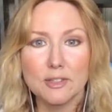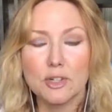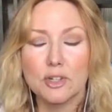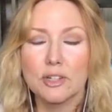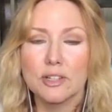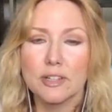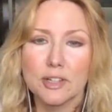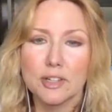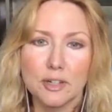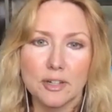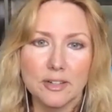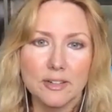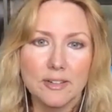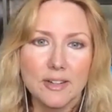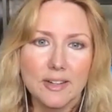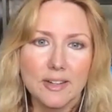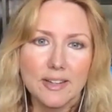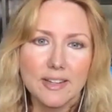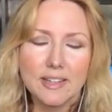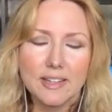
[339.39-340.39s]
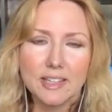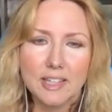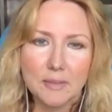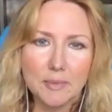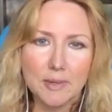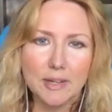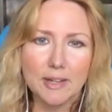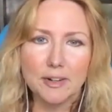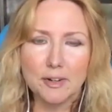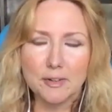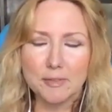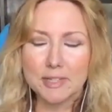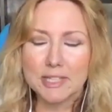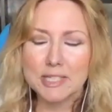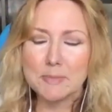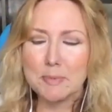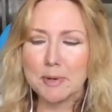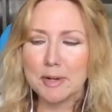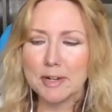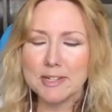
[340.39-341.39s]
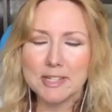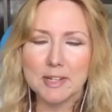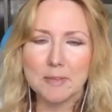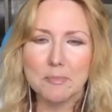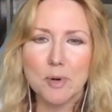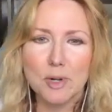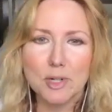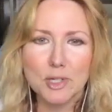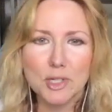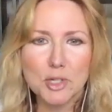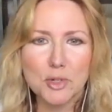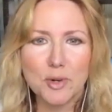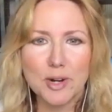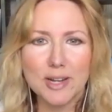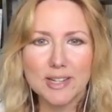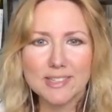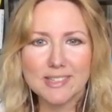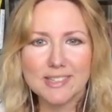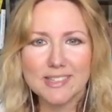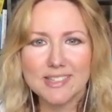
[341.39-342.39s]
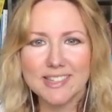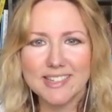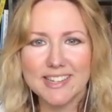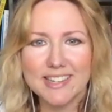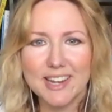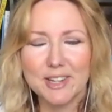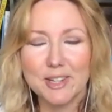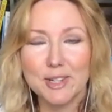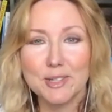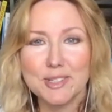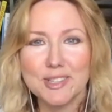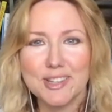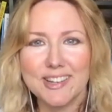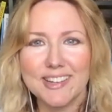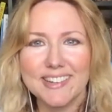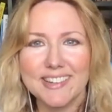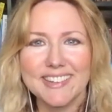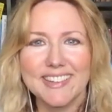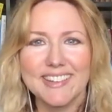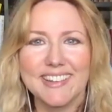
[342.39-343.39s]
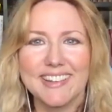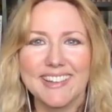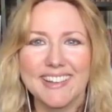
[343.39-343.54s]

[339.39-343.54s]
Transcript: Certainly, are experiencing more stress as the day goes on,